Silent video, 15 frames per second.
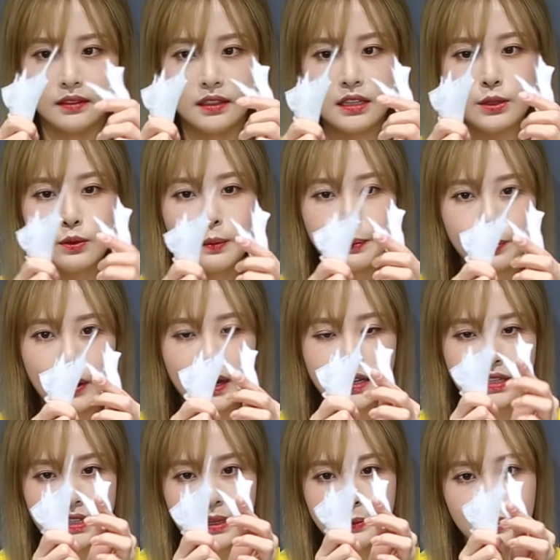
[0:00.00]
This one
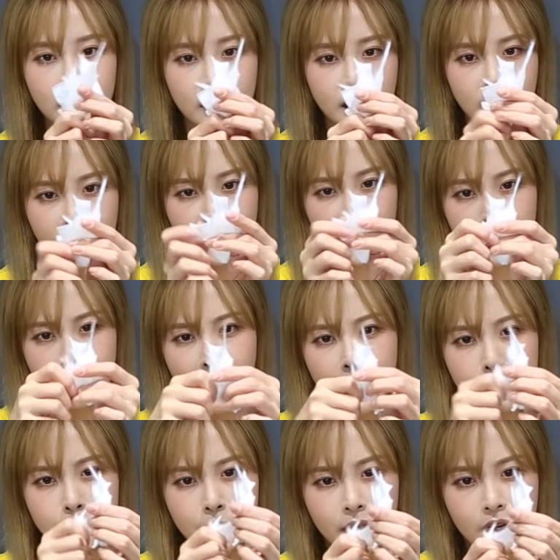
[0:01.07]
breaks similarly, like
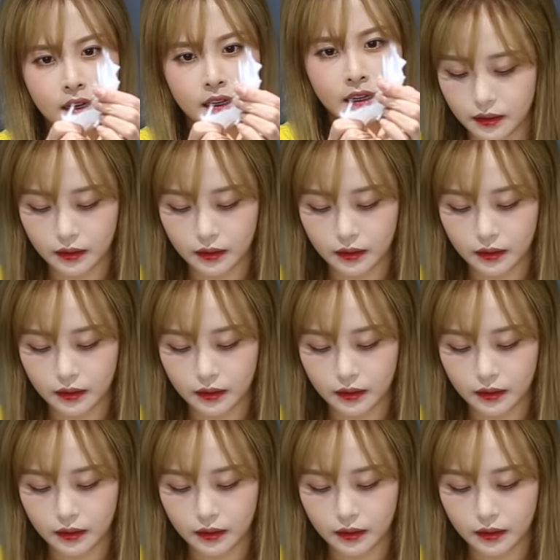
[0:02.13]
paper.